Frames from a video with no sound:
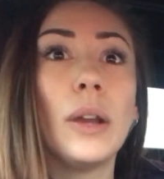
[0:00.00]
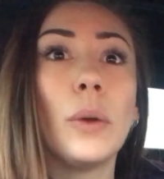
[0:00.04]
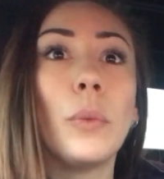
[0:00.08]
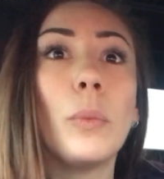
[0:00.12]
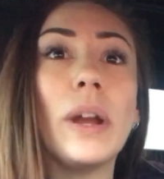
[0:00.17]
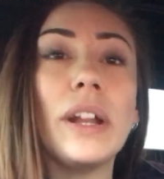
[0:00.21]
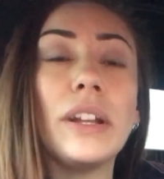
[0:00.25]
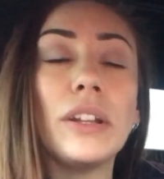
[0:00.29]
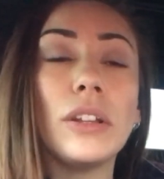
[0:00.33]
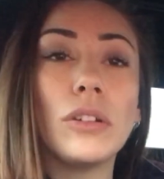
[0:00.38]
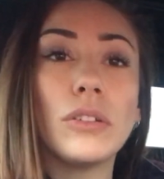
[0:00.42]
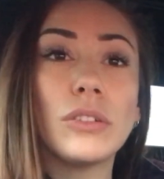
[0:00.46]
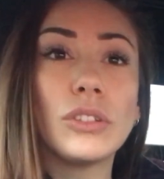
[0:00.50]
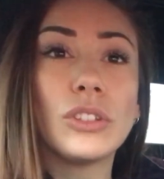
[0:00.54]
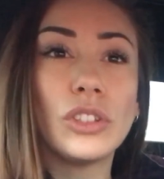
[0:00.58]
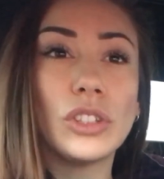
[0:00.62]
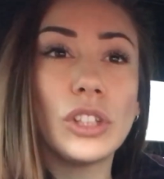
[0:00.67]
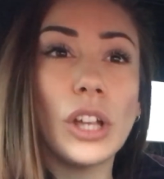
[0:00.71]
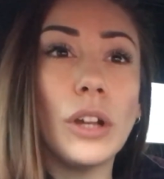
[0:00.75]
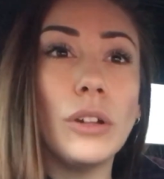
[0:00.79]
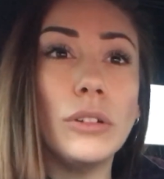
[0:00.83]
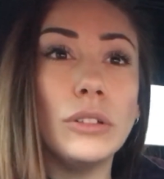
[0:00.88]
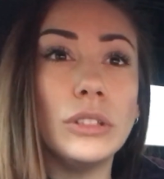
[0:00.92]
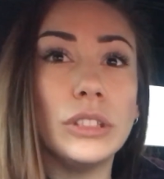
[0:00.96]
When you're
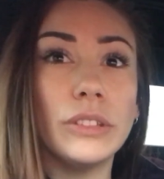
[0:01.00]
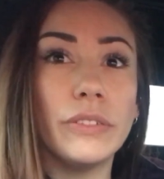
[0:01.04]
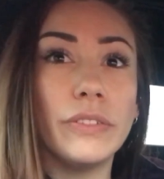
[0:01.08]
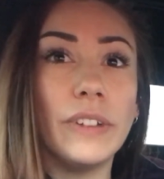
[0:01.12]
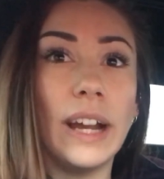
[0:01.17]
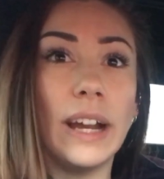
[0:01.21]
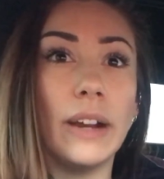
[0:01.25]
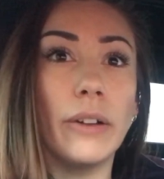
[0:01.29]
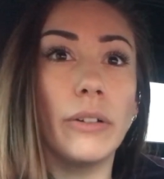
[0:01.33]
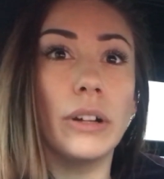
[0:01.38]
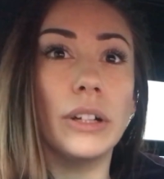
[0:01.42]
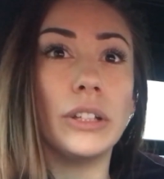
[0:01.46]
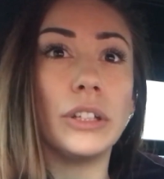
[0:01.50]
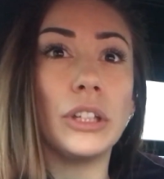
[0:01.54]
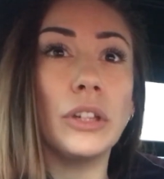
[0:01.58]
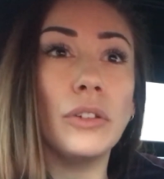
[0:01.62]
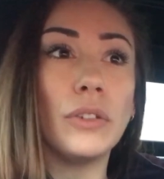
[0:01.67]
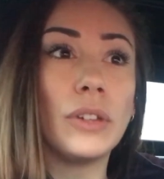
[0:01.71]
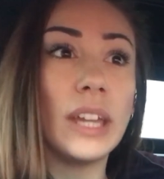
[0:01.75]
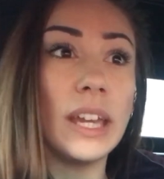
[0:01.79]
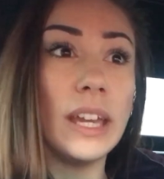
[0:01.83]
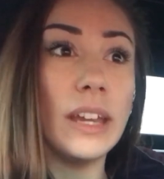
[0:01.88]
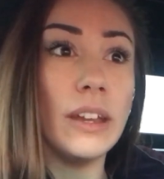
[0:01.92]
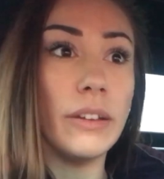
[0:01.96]
so devout and
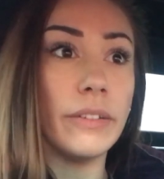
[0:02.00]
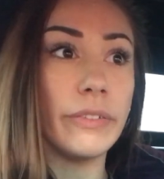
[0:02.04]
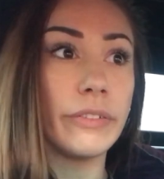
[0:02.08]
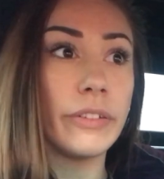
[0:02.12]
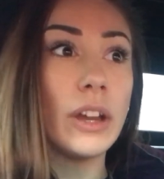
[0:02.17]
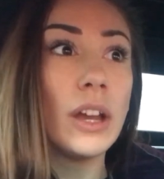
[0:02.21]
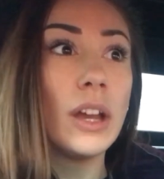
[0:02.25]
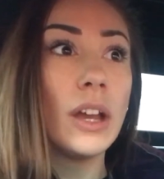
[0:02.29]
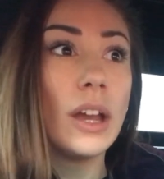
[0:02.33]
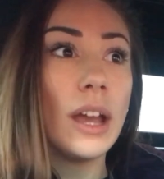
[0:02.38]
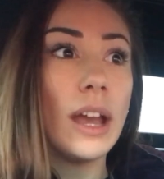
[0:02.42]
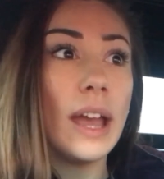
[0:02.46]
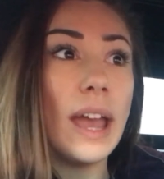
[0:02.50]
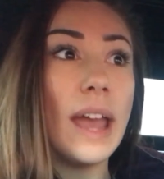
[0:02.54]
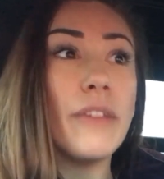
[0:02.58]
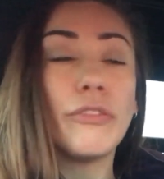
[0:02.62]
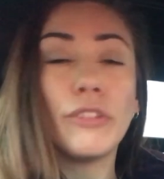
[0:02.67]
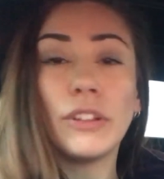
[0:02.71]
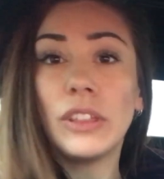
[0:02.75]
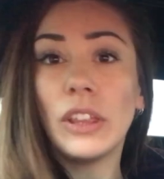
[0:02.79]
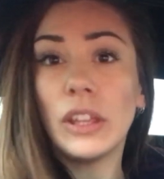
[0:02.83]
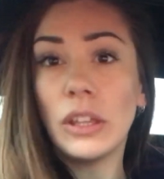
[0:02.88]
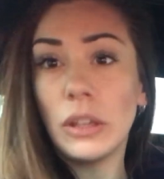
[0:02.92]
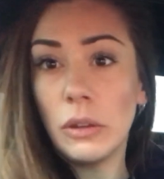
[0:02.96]
you give
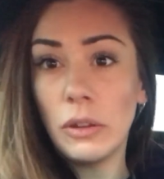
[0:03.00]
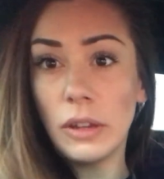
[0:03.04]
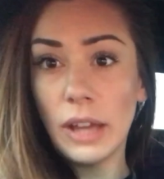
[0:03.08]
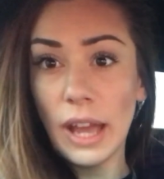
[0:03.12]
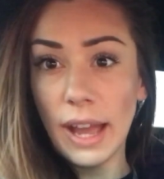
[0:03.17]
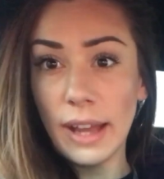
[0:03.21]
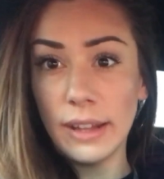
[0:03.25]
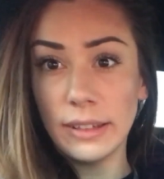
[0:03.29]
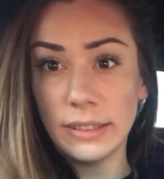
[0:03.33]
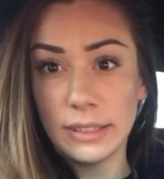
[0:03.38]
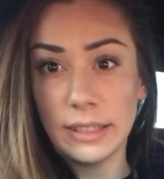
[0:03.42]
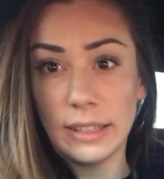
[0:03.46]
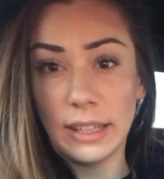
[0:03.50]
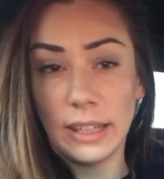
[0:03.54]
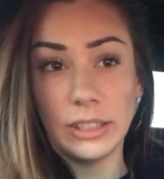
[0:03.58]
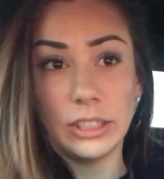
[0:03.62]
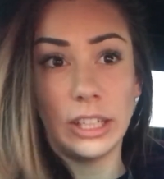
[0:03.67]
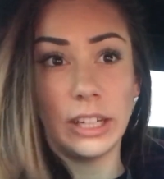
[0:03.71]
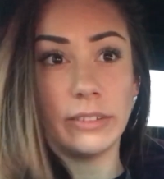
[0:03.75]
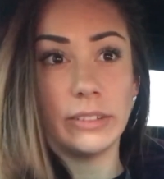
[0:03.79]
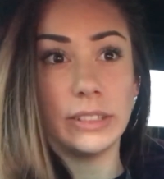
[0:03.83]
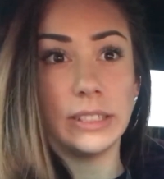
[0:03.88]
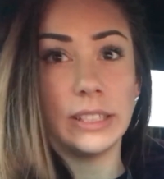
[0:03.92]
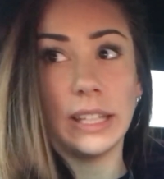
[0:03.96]
everything you can to that
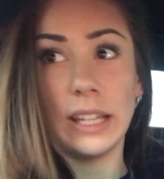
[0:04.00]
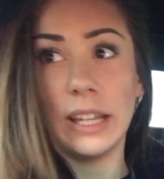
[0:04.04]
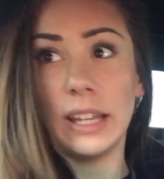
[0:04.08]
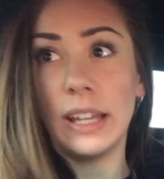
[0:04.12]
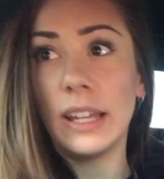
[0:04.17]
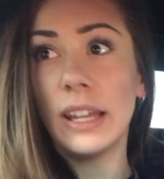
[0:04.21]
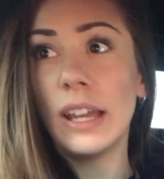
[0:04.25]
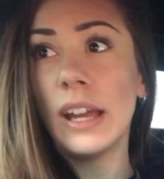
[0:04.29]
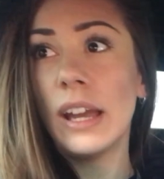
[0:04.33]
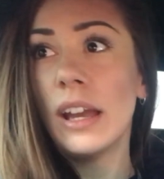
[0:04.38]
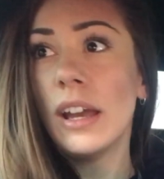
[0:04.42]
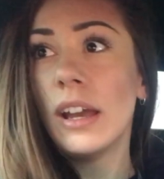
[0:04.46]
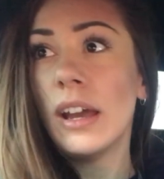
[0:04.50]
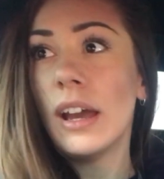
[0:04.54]
charity,